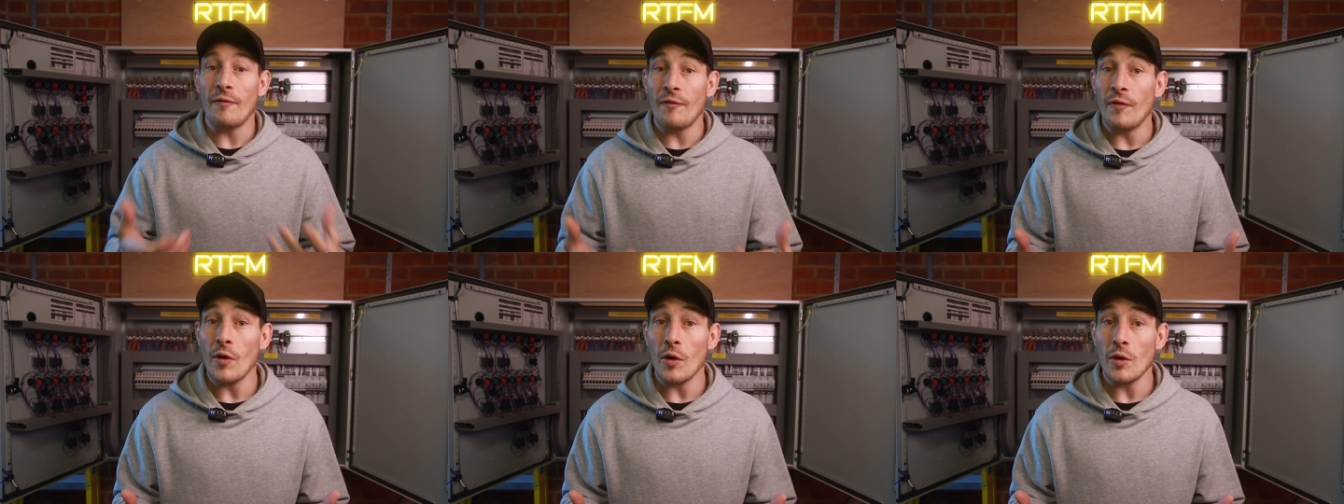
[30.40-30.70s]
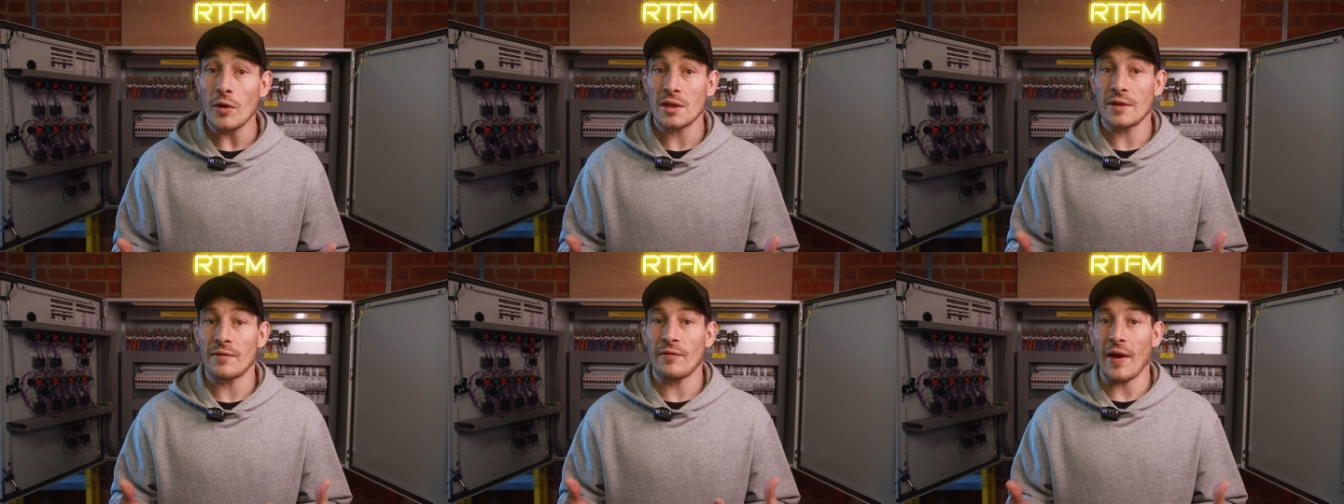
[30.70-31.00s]
the
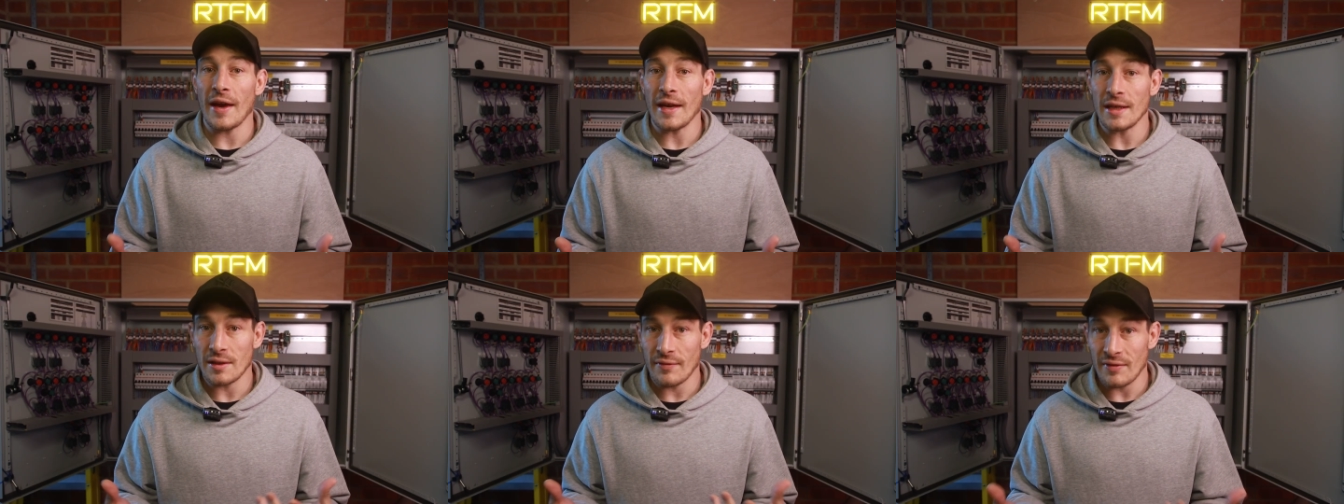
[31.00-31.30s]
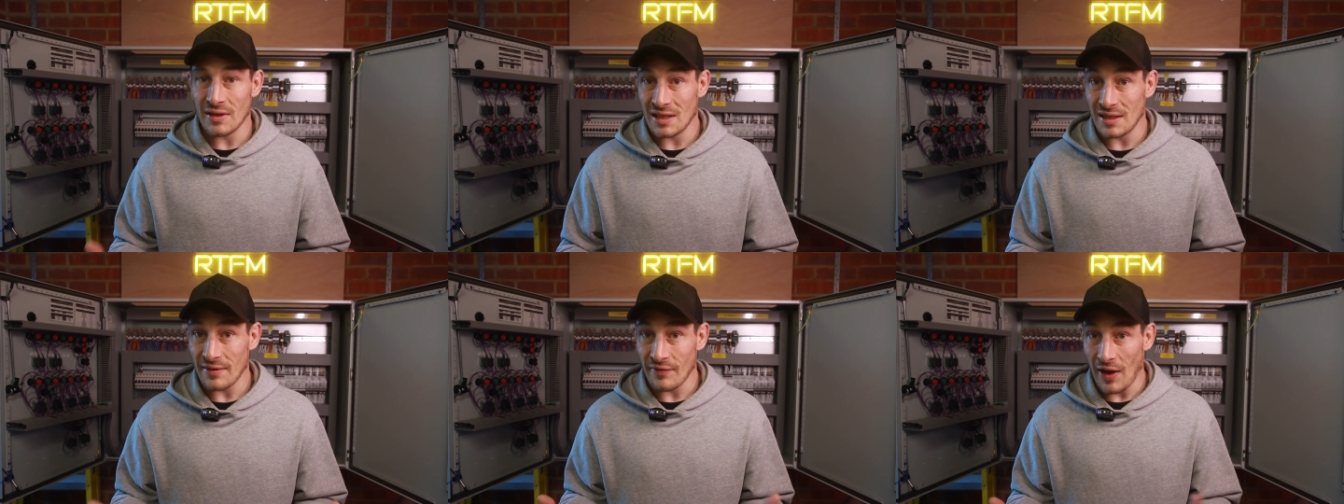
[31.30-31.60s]
first phase of
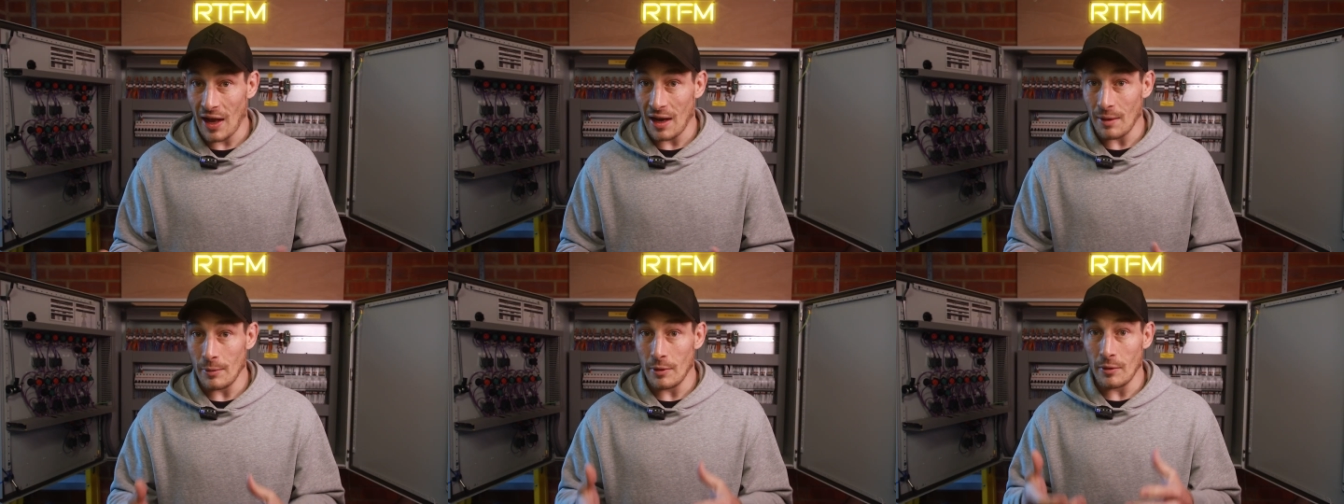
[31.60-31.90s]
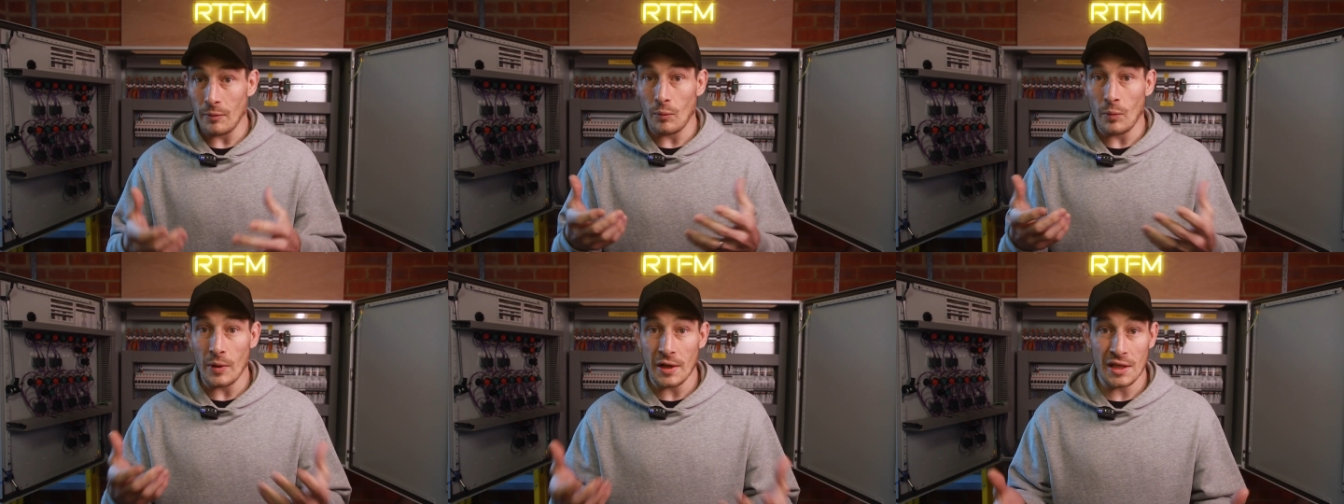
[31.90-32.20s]
his
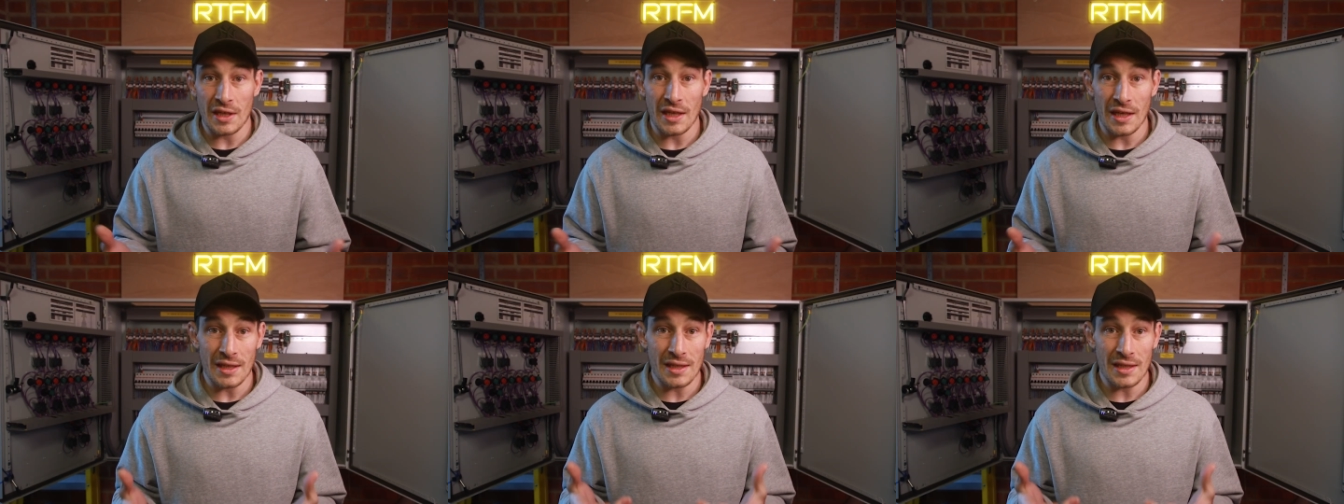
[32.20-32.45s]
development, which